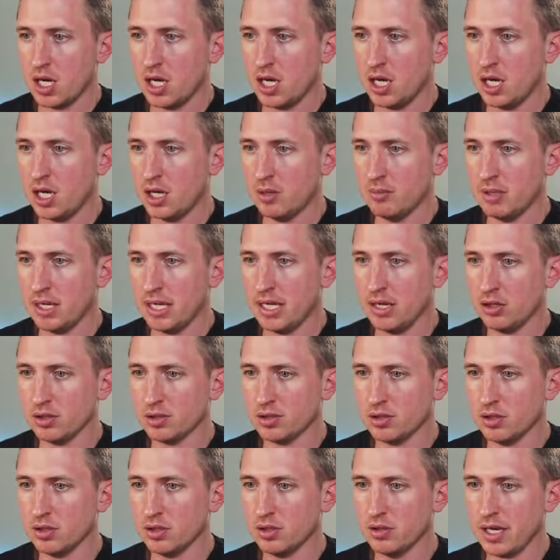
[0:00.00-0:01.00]
It
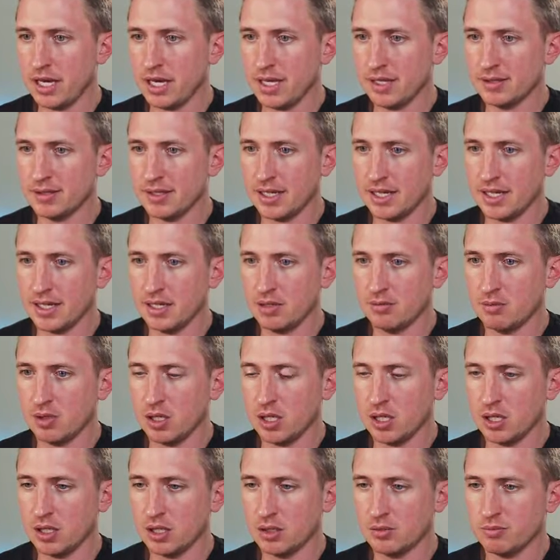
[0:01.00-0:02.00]
also has
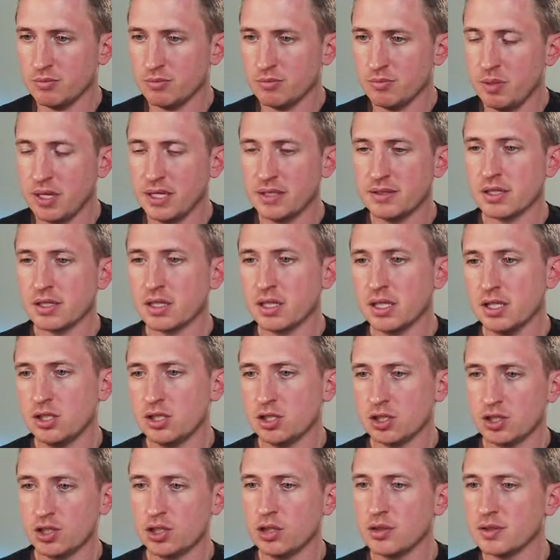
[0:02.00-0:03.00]
basically
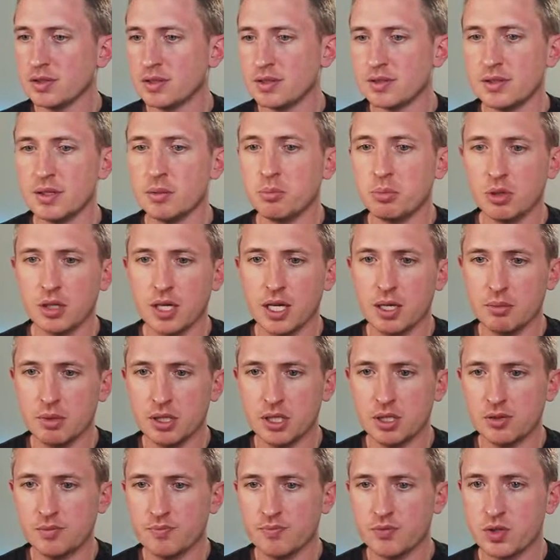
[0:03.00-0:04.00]
just shows a simple
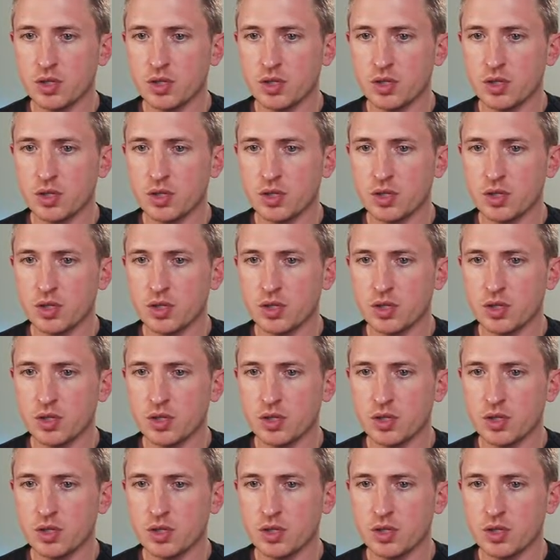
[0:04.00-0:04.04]
image.